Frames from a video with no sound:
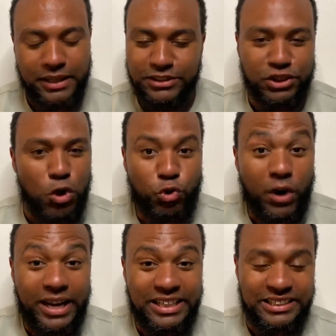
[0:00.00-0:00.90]
Just go
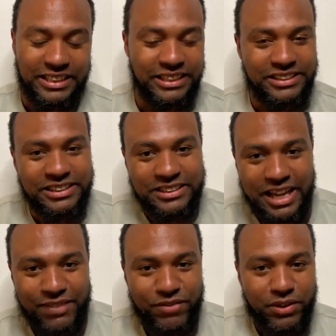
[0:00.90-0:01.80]
crazy. And he's just
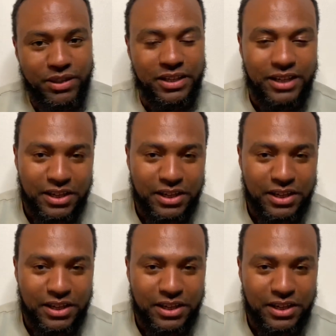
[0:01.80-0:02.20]
like very